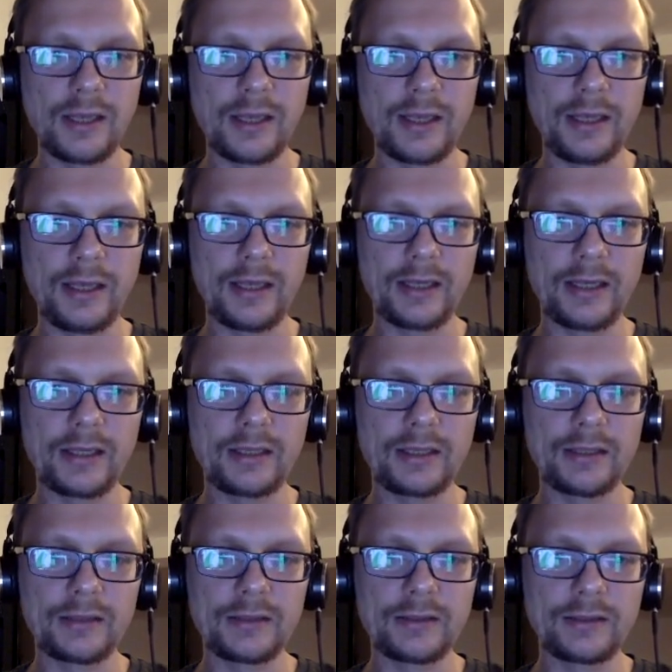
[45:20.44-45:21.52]

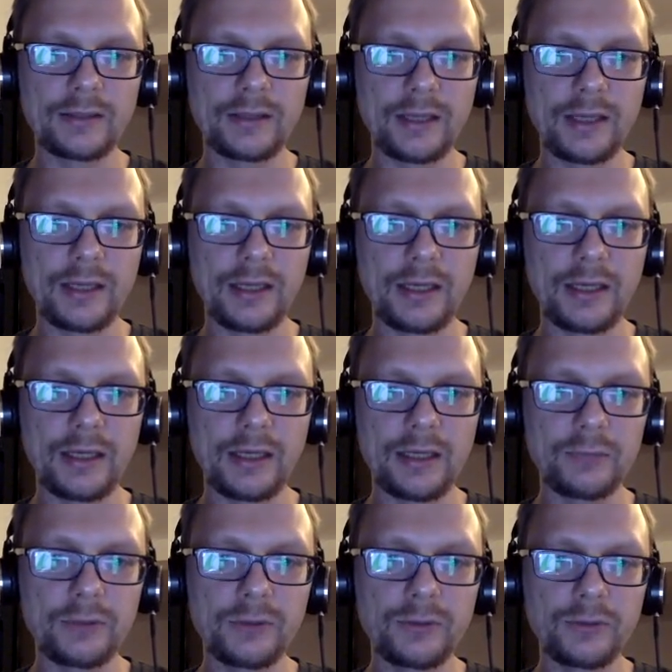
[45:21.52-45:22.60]
And
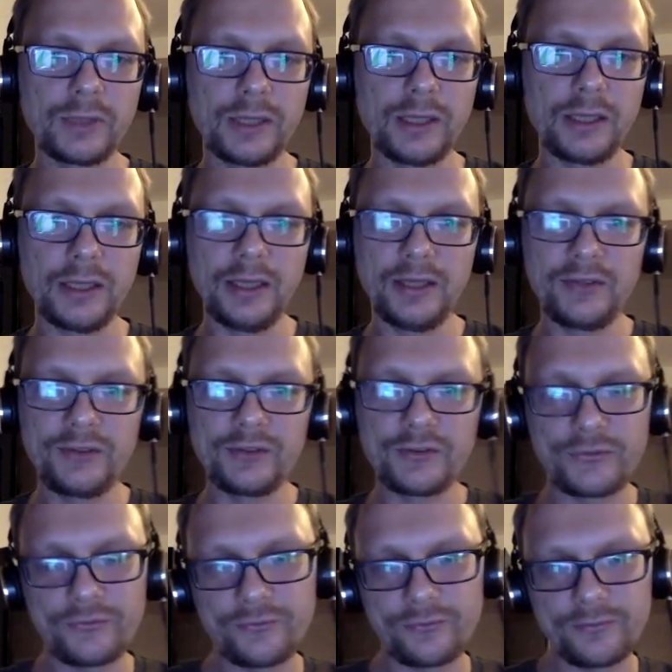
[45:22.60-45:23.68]
we'll do a
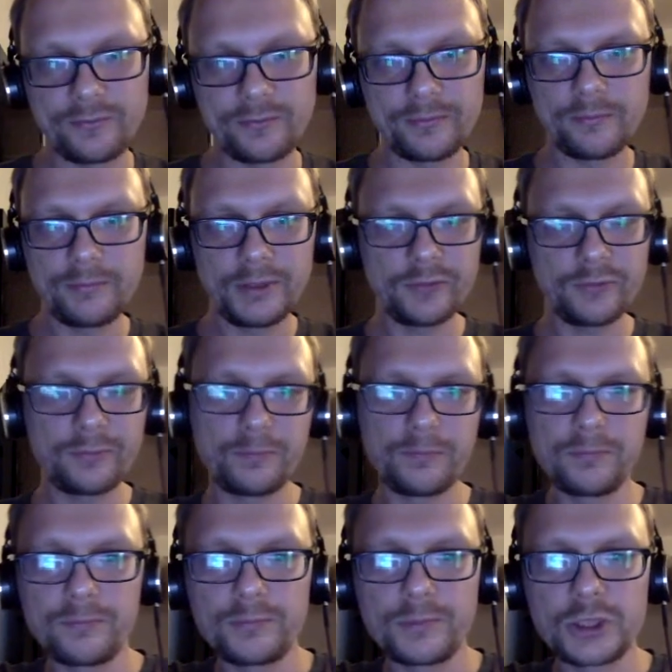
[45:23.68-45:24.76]
bit of
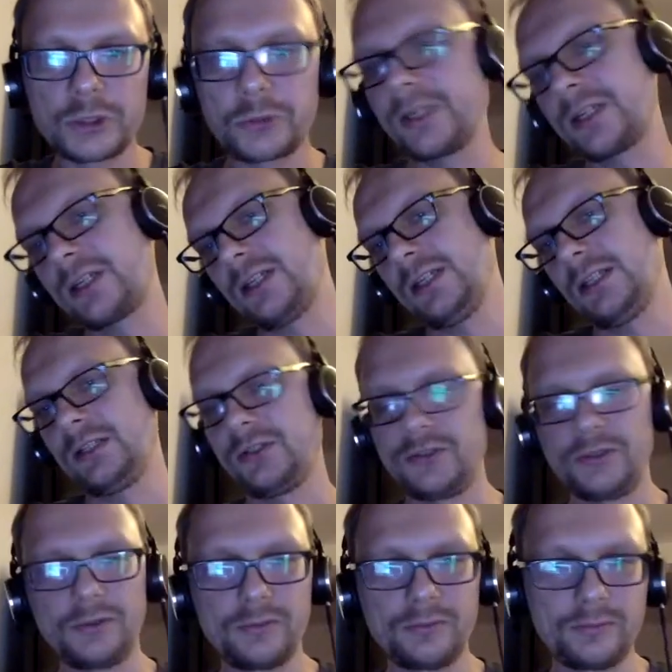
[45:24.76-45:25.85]
trick here.
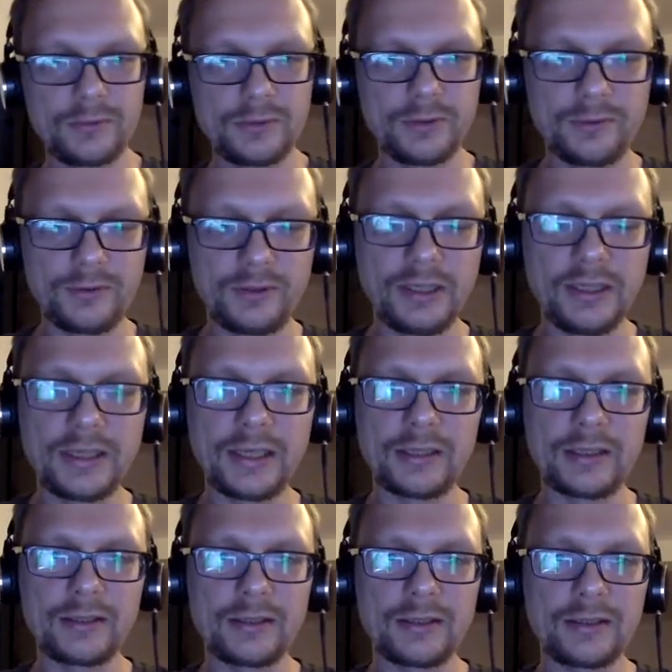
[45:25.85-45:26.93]
So
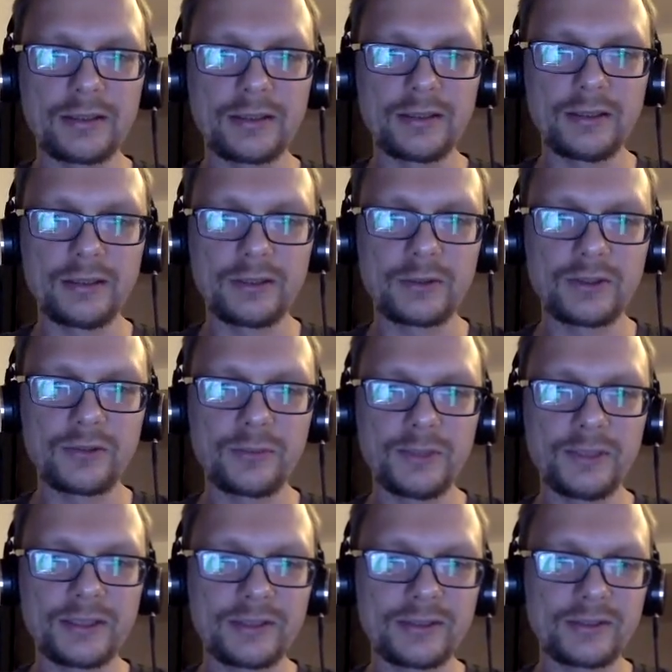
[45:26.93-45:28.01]
again, trust me
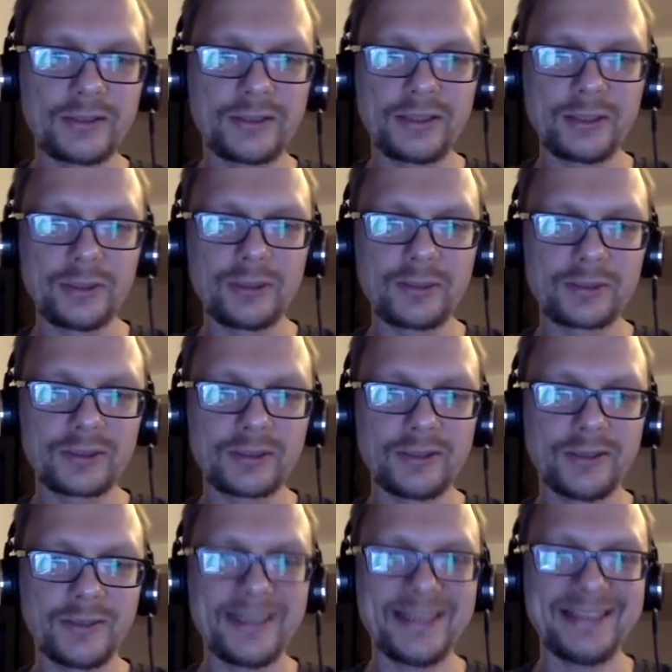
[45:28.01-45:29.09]
that I know where I'm
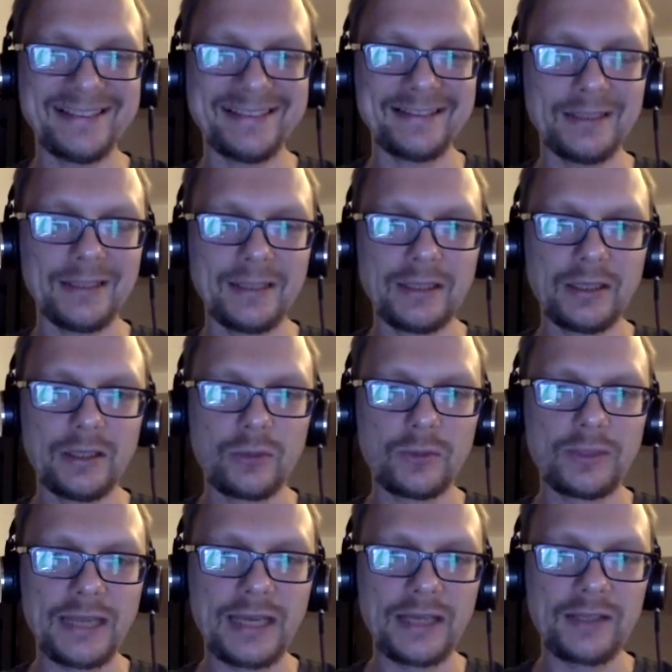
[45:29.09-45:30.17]
going.
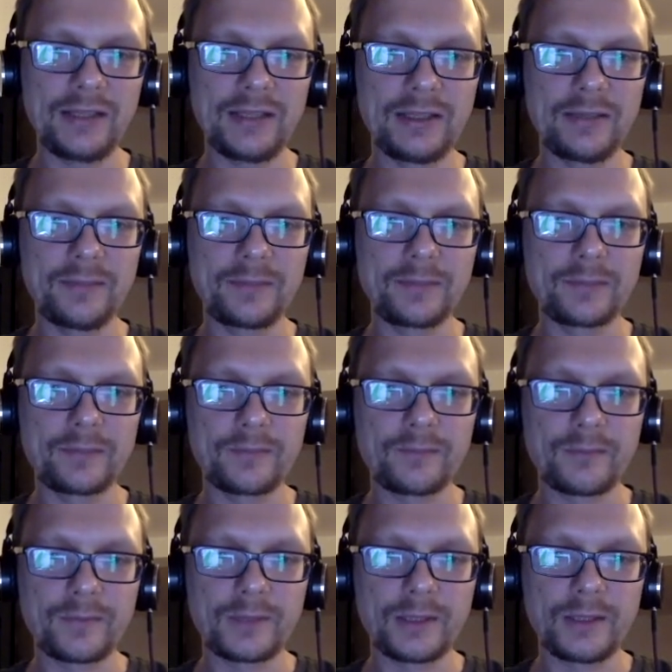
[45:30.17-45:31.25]
We'll add
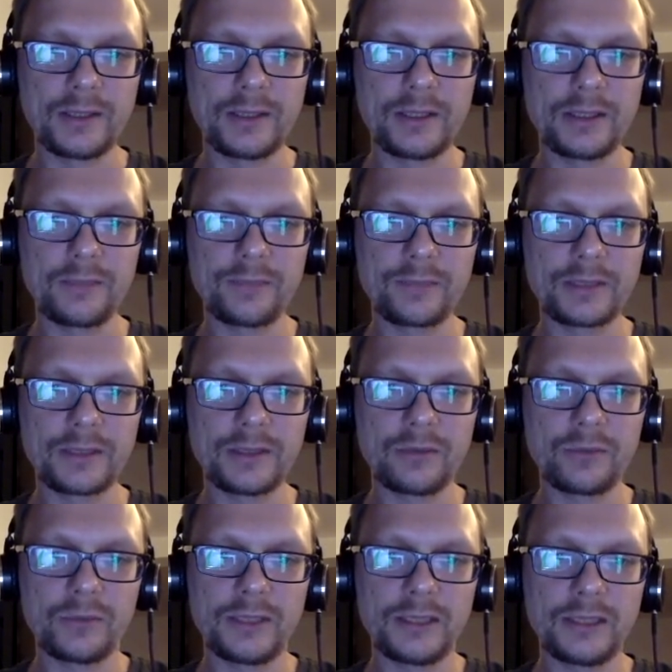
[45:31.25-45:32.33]

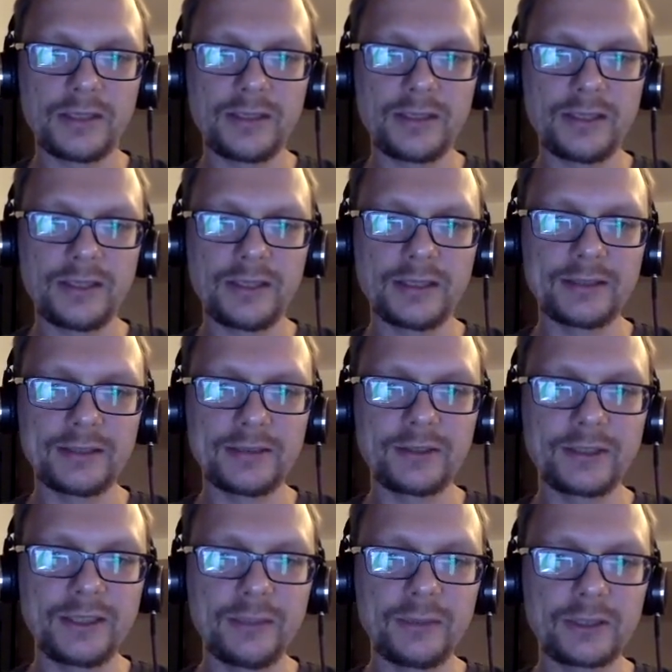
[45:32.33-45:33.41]
another
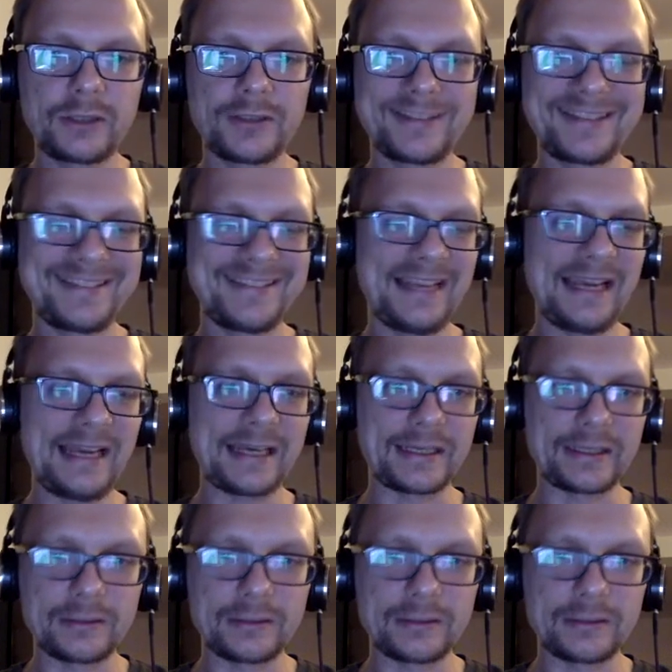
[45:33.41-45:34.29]
key. We'll call it the tag,